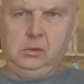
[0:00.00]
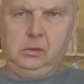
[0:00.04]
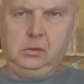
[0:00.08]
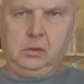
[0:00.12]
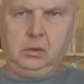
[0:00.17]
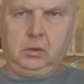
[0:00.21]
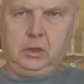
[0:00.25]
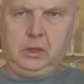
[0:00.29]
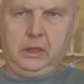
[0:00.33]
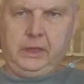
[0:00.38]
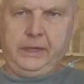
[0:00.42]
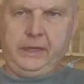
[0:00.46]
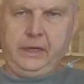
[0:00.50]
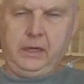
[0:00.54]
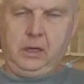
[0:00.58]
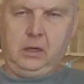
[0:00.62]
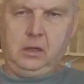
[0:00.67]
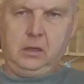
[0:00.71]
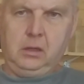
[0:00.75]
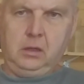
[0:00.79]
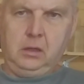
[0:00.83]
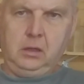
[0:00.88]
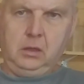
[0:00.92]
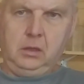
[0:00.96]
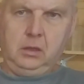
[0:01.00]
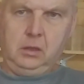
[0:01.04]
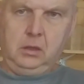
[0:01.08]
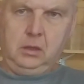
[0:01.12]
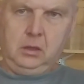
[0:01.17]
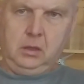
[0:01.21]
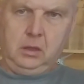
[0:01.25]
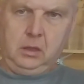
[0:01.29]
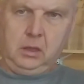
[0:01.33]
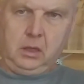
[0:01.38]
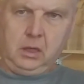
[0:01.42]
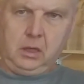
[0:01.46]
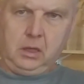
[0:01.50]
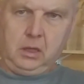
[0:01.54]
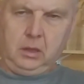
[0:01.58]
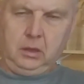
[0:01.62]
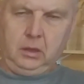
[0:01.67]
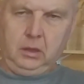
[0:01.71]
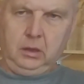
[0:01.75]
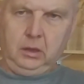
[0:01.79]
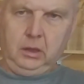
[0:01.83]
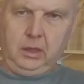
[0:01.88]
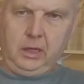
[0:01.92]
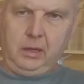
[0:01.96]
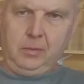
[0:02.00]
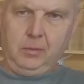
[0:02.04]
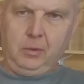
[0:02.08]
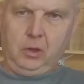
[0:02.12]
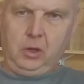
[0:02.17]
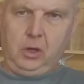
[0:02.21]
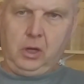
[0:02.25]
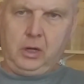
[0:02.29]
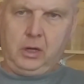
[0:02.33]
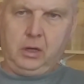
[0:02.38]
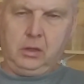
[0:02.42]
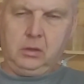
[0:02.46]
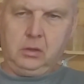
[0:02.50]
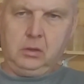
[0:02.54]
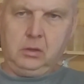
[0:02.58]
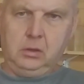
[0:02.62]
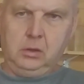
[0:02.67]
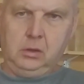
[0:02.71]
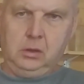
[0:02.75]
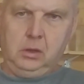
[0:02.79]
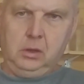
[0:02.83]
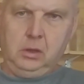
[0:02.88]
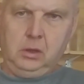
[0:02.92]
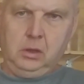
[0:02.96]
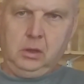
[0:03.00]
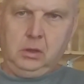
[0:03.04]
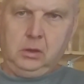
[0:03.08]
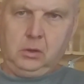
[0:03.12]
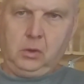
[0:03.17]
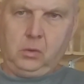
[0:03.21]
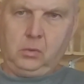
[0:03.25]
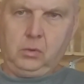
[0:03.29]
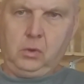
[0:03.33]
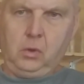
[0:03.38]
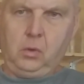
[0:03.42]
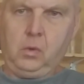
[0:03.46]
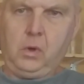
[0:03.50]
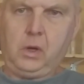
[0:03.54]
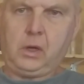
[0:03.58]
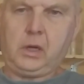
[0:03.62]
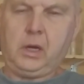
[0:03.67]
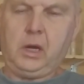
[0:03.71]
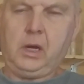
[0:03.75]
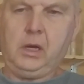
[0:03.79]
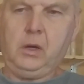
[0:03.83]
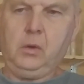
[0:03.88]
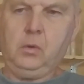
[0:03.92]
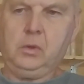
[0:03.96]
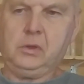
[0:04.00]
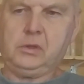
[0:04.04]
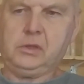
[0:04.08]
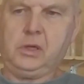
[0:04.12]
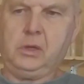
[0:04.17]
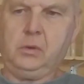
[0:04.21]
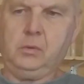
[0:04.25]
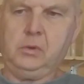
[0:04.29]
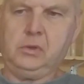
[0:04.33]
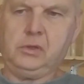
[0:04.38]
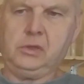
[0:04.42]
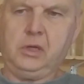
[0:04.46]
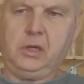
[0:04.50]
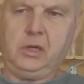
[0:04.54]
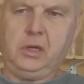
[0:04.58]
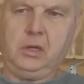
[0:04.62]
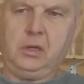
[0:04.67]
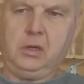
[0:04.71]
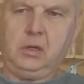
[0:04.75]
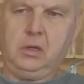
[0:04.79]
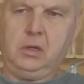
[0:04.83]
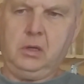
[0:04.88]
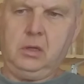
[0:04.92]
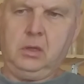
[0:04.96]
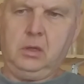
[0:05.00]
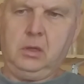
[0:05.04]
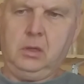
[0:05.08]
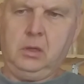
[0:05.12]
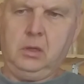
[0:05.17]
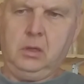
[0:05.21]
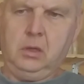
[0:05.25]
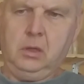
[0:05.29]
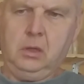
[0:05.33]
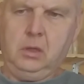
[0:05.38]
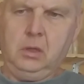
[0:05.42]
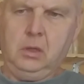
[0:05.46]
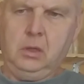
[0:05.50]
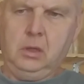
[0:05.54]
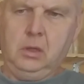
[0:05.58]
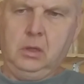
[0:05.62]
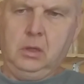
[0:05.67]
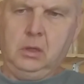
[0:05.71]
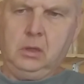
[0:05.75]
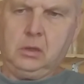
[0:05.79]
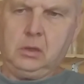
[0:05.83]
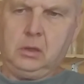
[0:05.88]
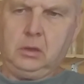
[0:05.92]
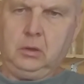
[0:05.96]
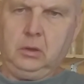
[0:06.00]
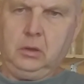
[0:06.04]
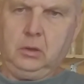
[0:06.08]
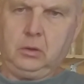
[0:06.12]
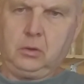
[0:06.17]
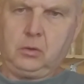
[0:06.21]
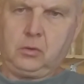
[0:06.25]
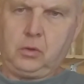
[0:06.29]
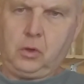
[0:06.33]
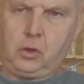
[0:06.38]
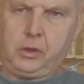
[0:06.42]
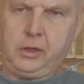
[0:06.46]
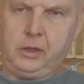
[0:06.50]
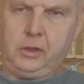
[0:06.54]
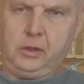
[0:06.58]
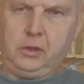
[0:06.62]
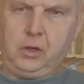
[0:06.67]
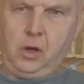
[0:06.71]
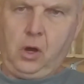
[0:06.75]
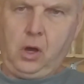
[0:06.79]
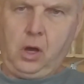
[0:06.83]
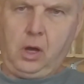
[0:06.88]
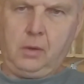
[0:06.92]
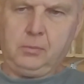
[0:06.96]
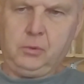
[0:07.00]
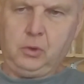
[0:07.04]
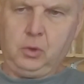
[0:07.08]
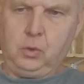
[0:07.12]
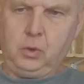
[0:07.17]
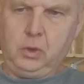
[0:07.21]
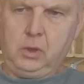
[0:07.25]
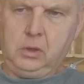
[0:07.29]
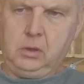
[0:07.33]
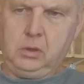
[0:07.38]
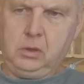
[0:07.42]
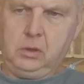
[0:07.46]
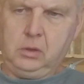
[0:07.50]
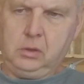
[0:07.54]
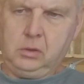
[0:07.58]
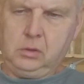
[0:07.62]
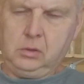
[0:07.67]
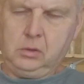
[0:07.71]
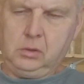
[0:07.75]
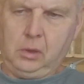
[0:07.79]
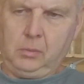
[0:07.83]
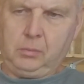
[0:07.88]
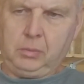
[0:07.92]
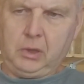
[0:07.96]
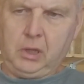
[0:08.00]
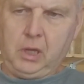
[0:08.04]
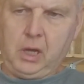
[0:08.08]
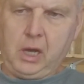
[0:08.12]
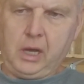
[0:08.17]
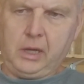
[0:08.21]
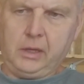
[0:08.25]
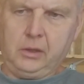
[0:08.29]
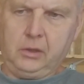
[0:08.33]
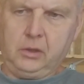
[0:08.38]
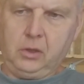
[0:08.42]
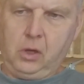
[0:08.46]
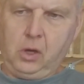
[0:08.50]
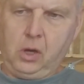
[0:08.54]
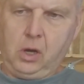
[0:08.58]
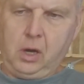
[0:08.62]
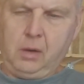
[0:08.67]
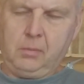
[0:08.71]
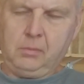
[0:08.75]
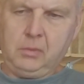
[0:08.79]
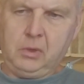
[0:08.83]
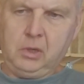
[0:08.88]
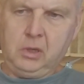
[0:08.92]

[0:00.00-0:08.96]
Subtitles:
Clear. Had a little label on it. Don't know what kind of whiskey was in it. A little crooked top to it. Applied top.